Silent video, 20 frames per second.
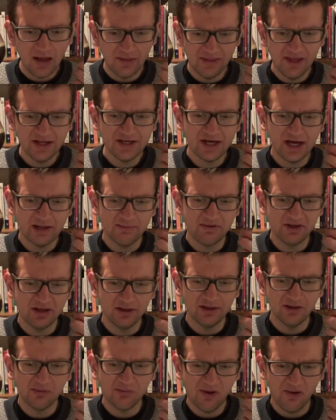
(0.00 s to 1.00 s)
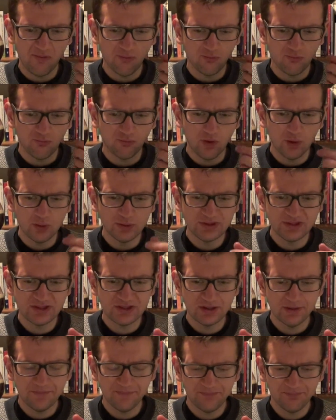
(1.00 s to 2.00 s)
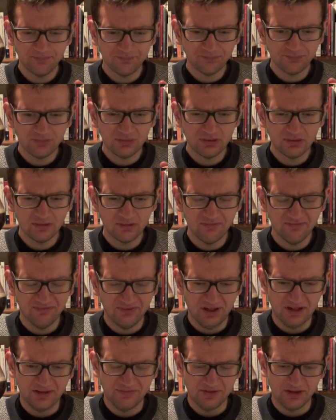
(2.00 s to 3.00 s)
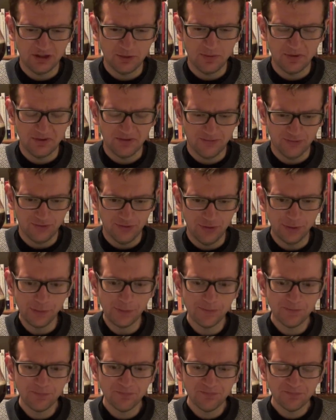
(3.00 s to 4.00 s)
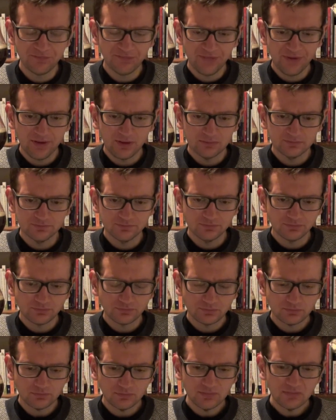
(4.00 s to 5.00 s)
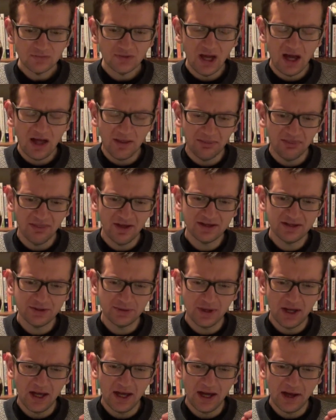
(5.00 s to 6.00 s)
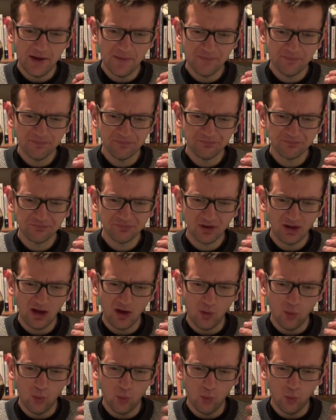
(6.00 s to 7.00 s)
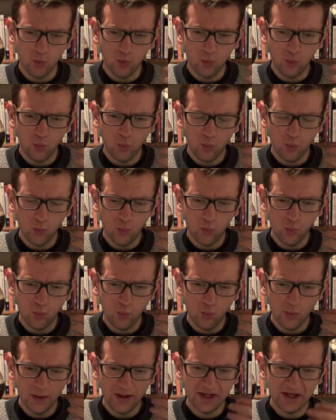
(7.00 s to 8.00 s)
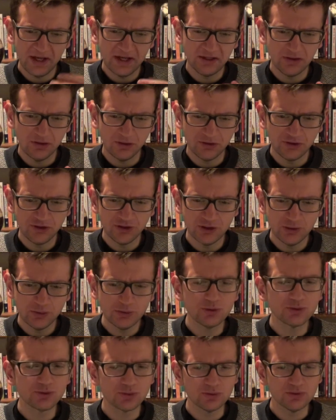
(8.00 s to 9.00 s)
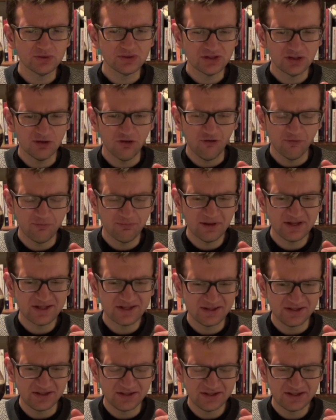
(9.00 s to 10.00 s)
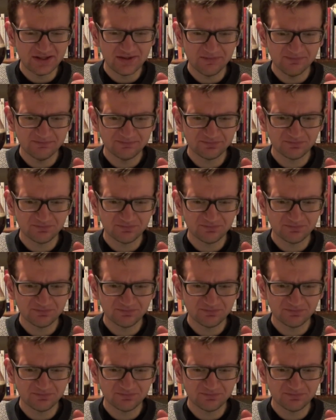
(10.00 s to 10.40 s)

then you get a little bit of roast flavour coming through, and then you get a weird, unusual sort of bitterness,